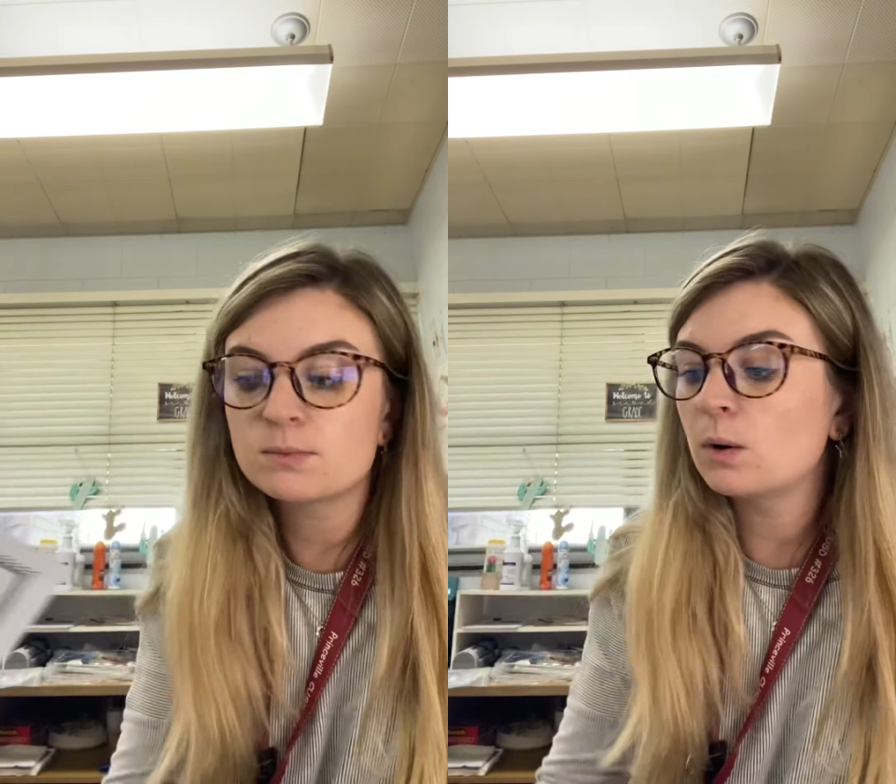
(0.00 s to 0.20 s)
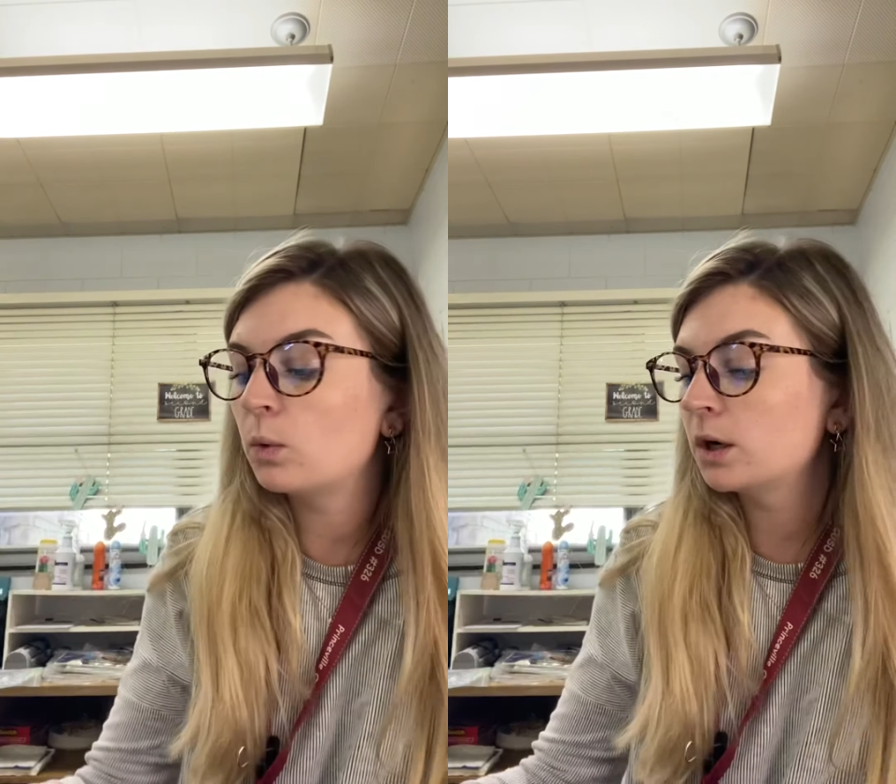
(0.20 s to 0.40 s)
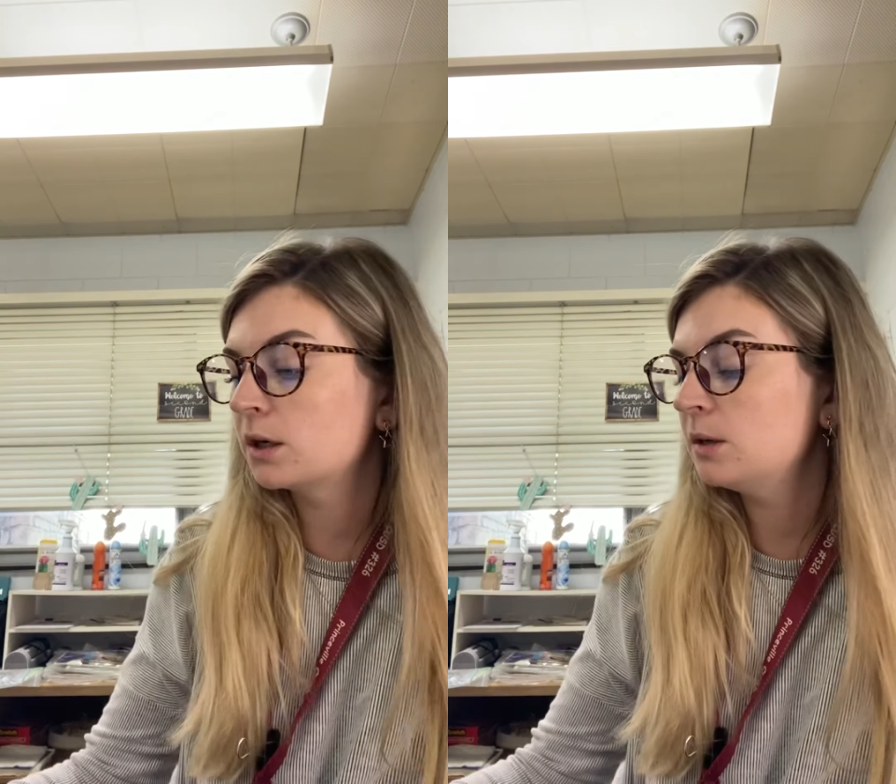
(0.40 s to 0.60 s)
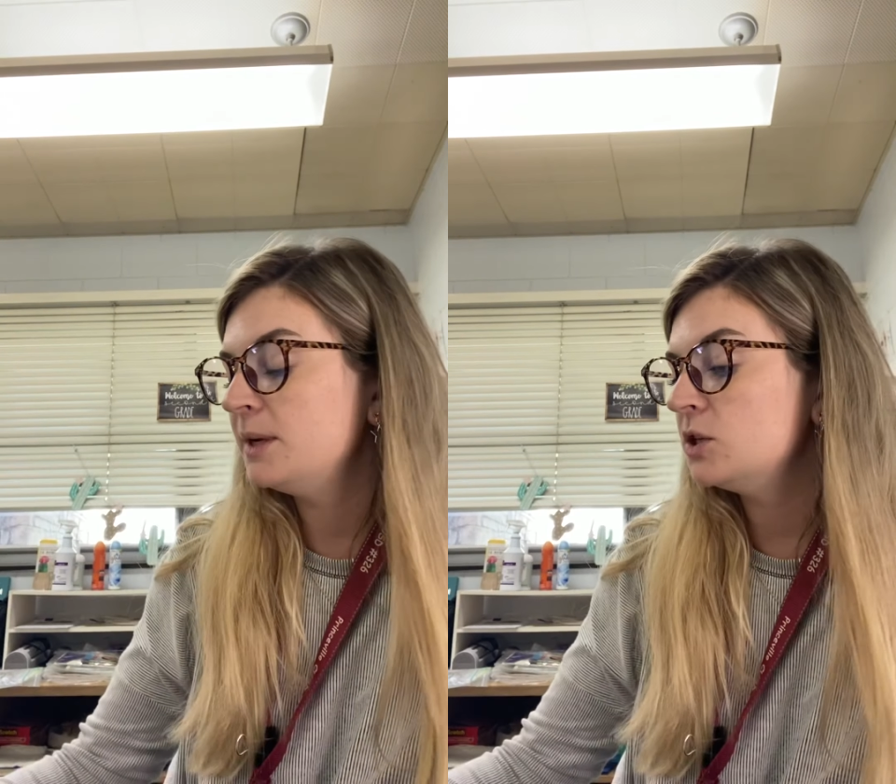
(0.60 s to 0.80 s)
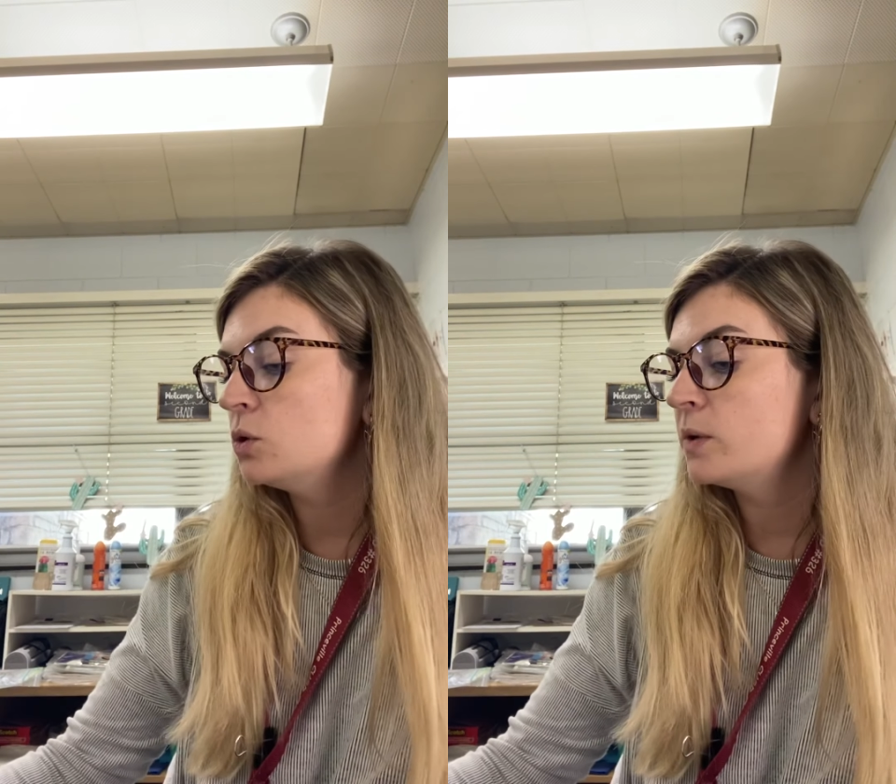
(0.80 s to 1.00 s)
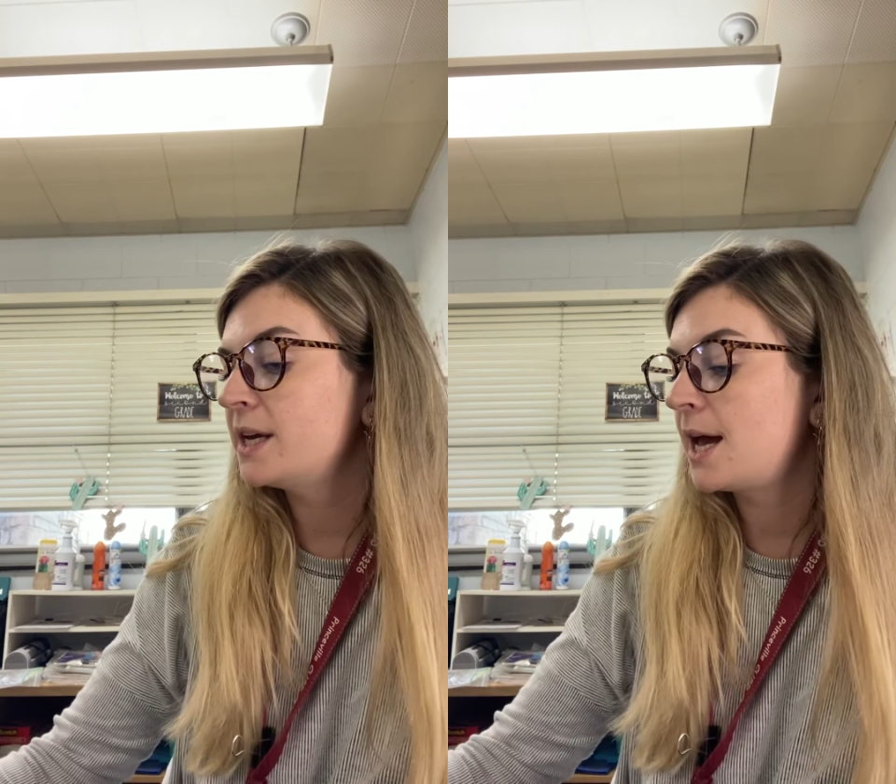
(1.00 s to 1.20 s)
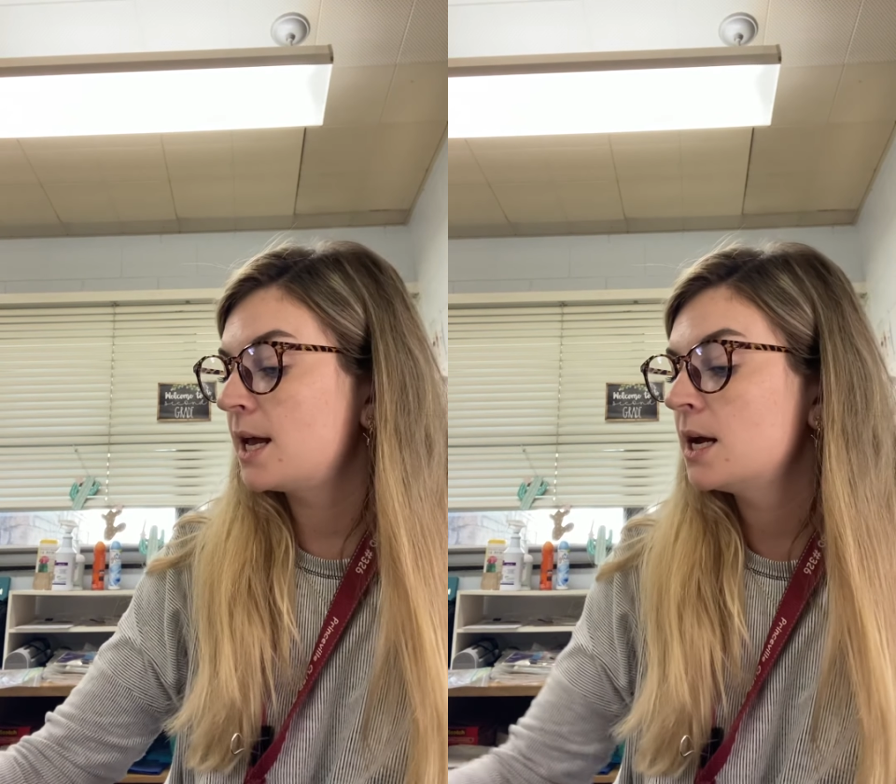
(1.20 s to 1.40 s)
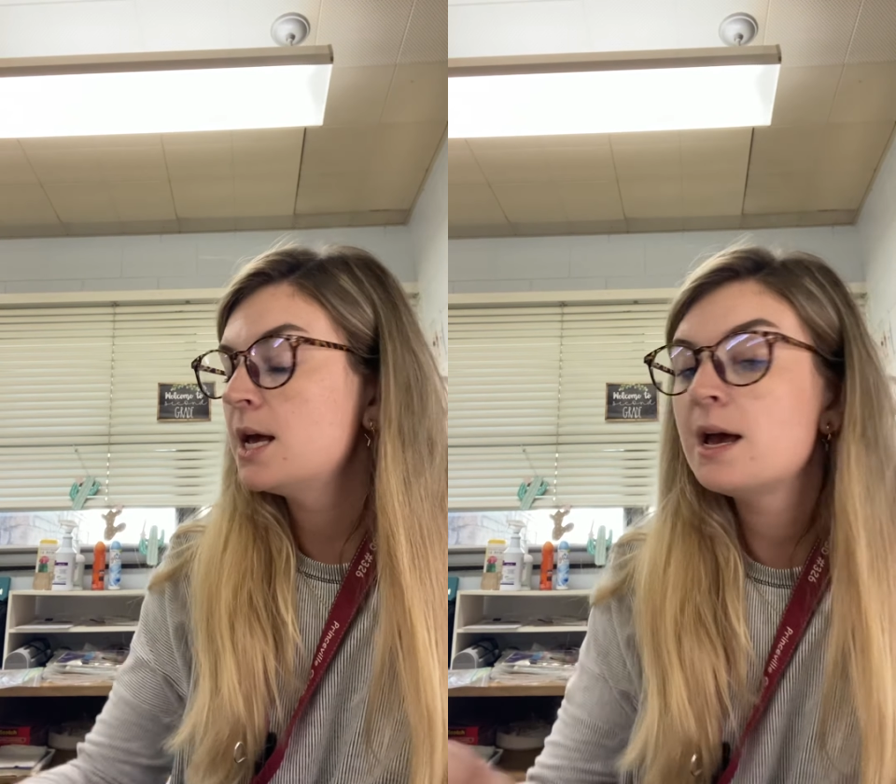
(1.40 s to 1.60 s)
but we're going to be doing it